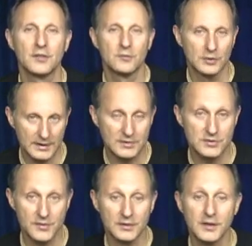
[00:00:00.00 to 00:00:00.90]
it relates
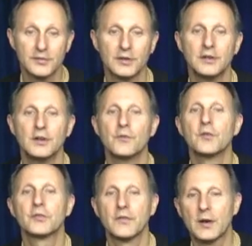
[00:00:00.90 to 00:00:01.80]
to the liver.
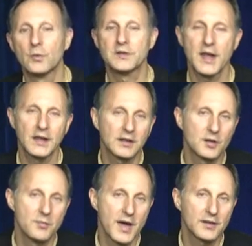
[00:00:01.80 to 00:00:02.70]
So then we're taking a
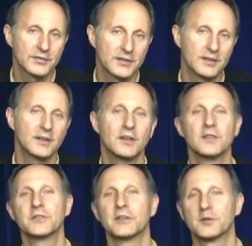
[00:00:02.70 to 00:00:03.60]
medicine
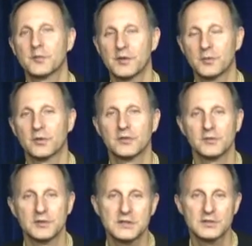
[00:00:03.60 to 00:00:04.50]
that's interfering with
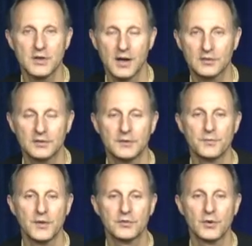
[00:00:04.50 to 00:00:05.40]
liver detox.
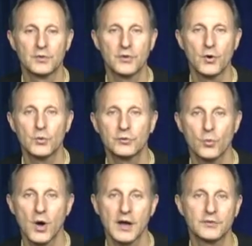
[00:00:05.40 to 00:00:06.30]
So it's always
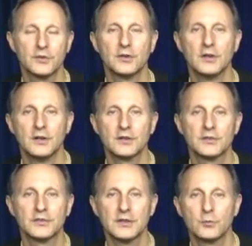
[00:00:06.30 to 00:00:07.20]
wiser to
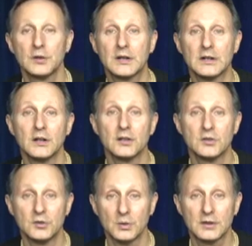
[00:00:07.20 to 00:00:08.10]
see if we can
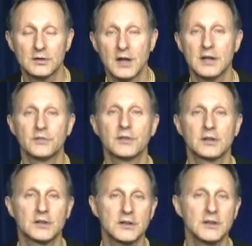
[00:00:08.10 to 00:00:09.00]
do a cleanse,
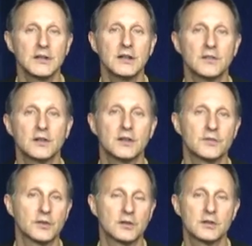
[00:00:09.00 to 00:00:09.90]
cleanse
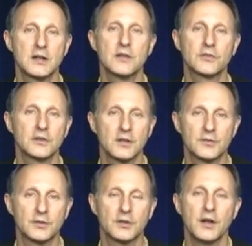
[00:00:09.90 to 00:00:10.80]
the
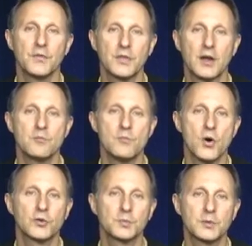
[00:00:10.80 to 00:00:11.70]
liver, and
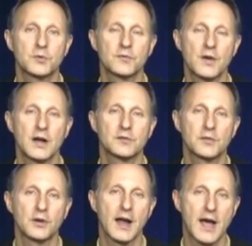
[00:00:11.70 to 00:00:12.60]
most people find that
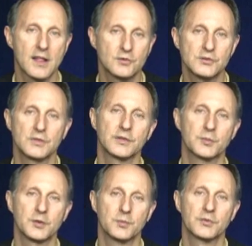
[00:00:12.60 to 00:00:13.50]
their allergy
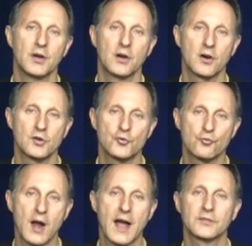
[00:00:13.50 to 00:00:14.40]
symptoms are
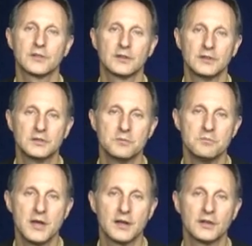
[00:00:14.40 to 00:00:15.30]
drastically
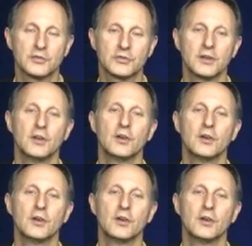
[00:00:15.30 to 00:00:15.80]
diminished